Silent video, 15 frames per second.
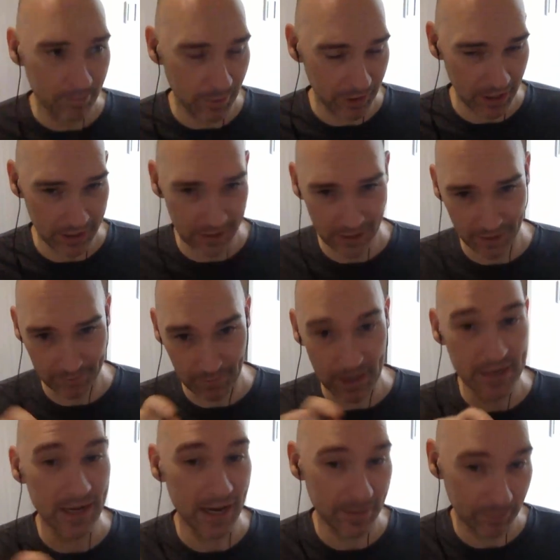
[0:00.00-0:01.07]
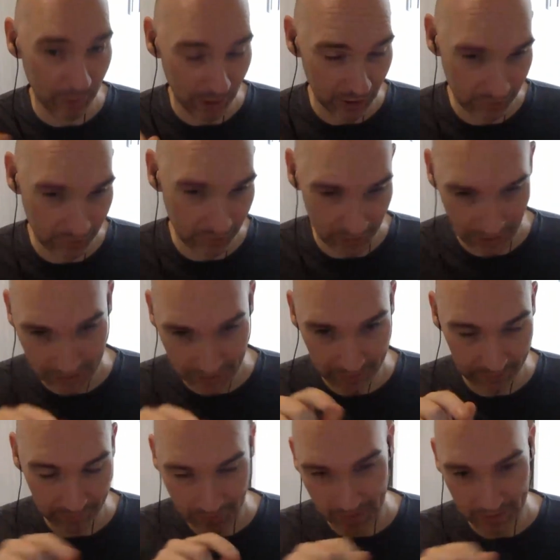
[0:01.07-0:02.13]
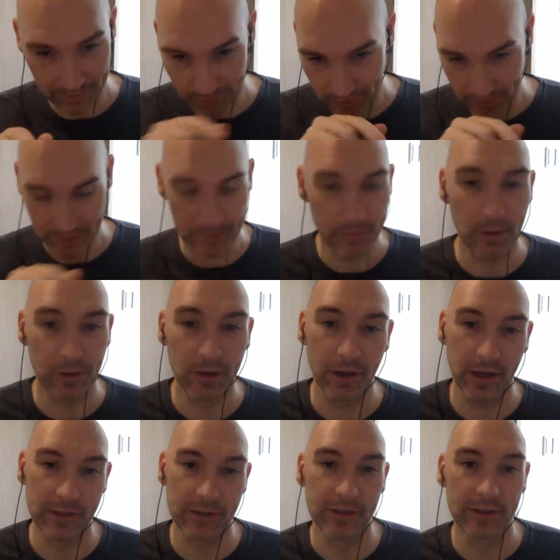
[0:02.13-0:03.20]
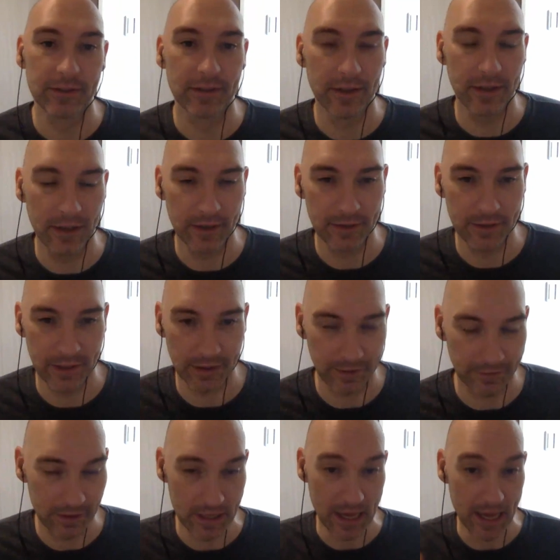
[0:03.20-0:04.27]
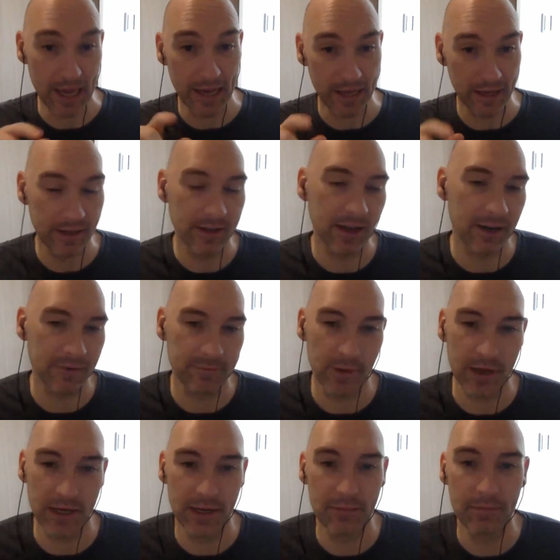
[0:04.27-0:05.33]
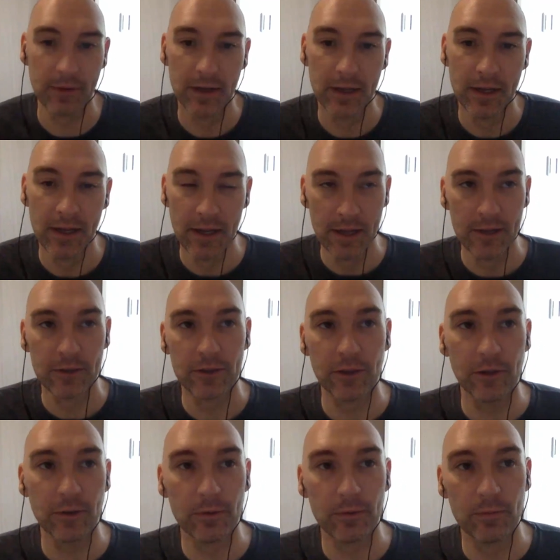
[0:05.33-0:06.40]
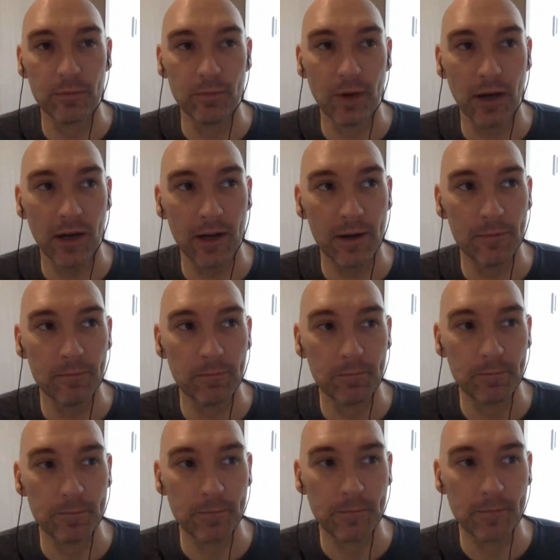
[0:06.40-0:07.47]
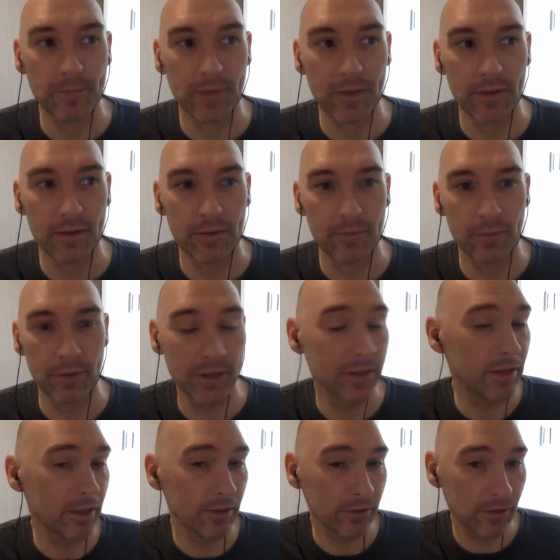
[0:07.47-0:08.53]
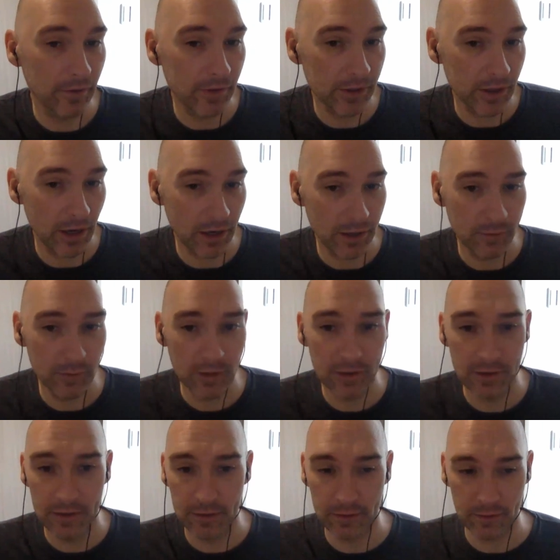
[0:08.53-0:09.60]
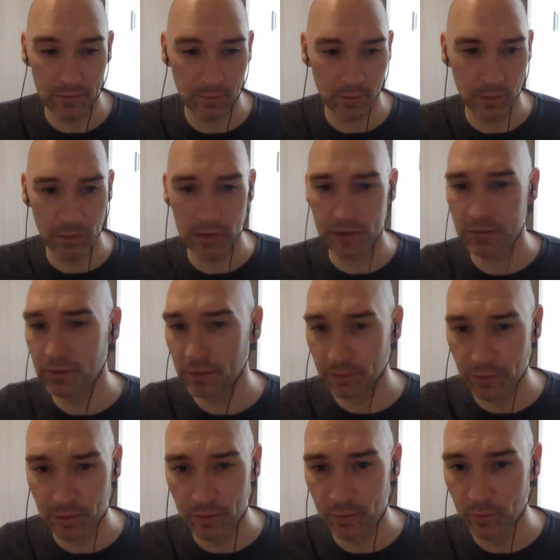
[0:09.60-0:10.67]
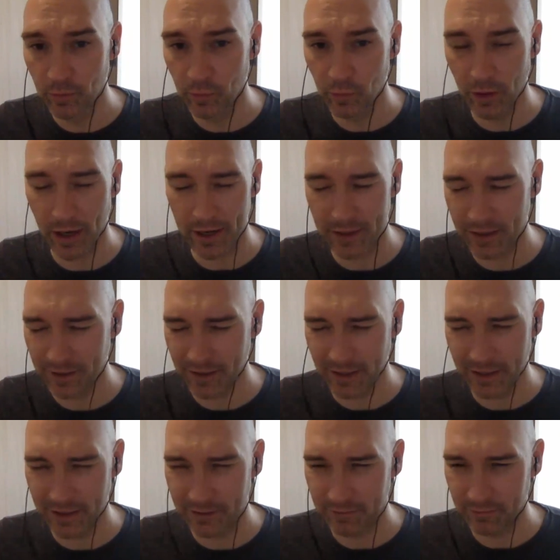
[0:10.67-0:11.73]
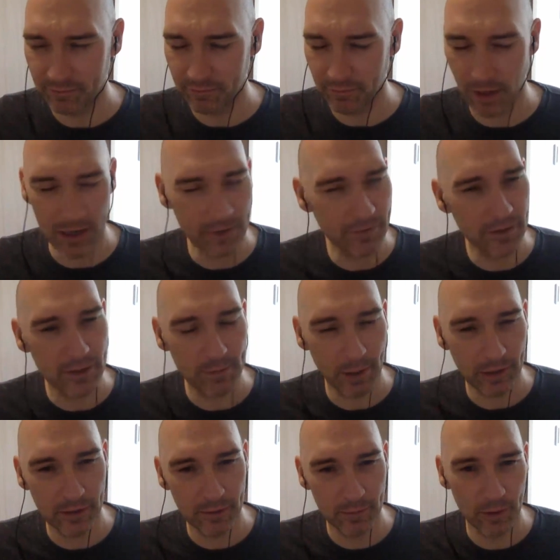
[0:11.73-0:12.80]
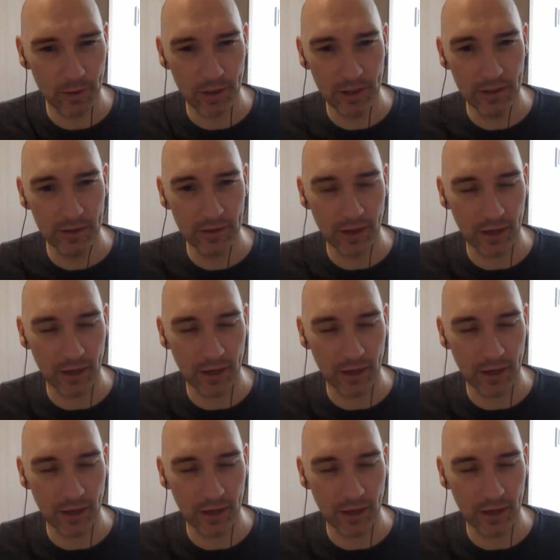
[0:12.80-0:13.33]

But they did have my name wrong, so they had to make a small correction. They left the A out of my name. So, but then they looked over the documents. We went into a room where I think they might have inspected Moki.